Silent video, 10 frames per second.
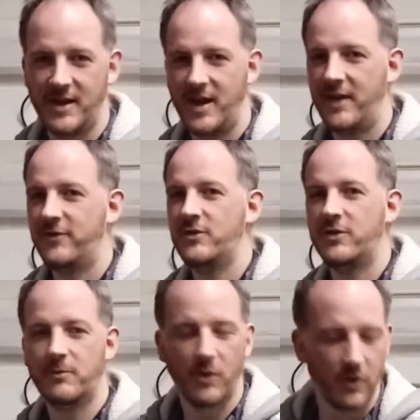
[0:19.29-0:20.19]

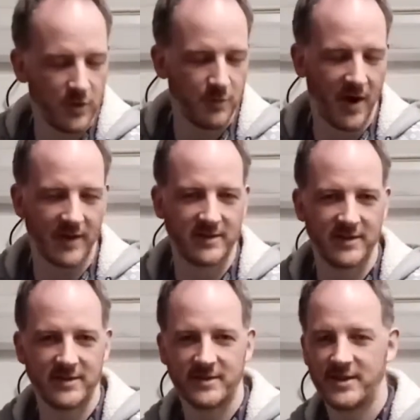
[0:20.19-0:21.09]
The more you
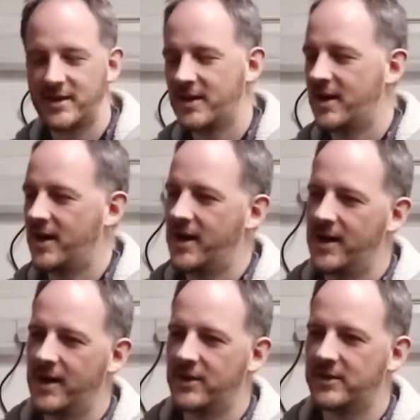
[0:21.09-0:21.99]
practice,
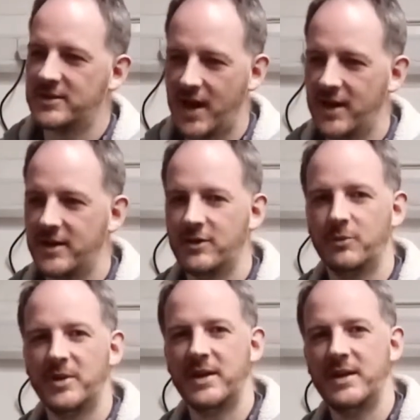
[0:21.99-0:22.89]
the tighter you'll
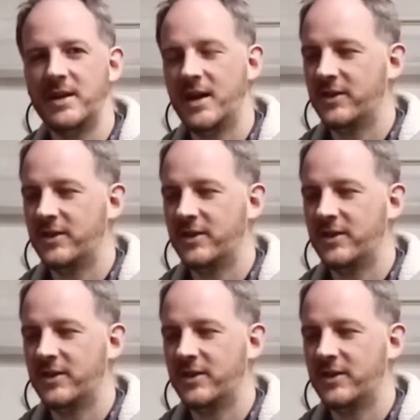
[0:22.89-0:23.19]
be,